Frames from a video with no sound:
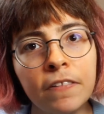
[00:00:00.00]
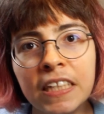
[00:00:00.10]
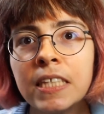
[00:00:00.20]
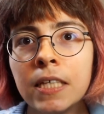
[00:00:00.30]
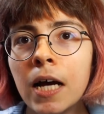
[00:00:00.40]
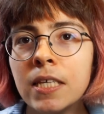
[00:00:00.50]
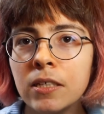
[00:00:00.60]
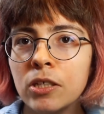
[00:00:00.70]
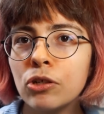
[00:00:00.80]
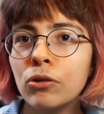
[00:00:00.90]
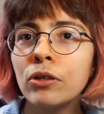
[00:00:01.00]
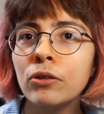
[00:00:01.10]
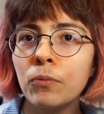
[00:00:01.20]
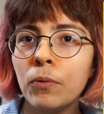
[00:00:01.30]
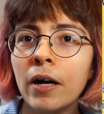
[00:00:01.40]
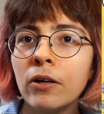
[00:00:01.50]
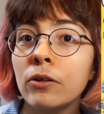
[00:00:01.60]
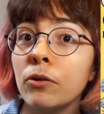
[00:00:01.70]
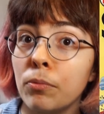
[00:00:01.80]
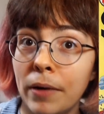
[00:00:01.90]
These guys destroy your work on
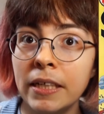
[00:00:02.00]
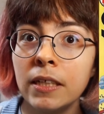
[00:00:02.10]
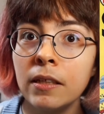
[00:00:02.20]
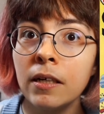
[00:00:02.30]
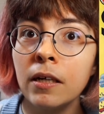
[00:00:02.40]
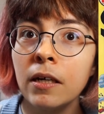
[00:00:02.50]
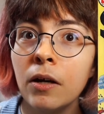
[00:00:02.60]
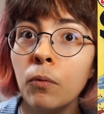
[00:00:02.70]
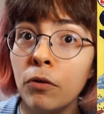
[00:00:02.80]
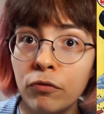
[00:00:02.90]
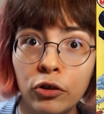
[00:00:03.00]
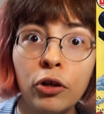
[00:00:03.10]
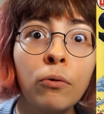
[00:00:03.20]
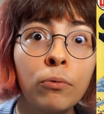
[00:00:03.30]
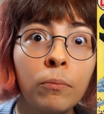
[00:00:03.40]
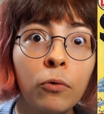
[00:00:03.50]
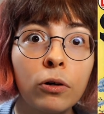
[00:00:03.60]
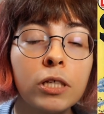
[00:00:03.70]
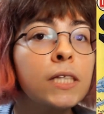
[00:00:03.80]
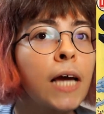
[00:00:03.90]
the regular with no
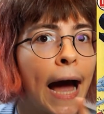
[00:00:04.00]
remorse.